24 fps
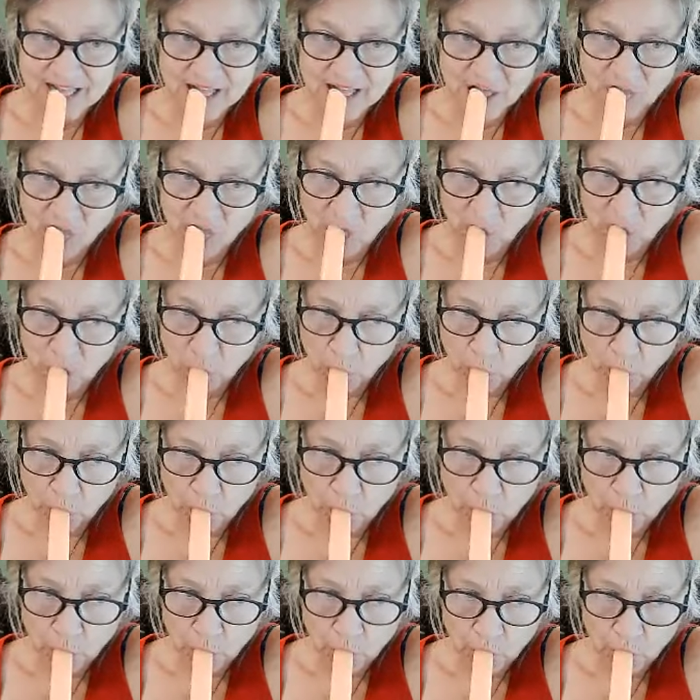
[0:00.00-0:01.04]

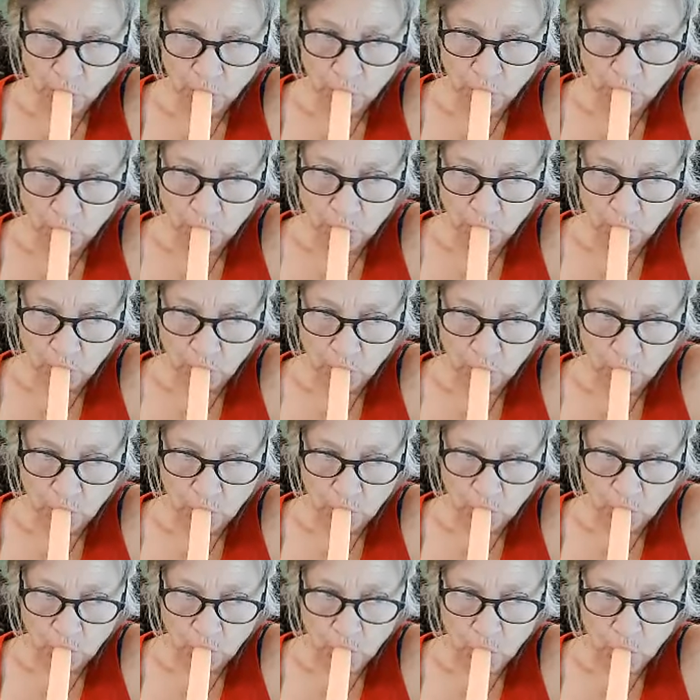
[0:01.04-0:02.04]
No one is speaking in this clip.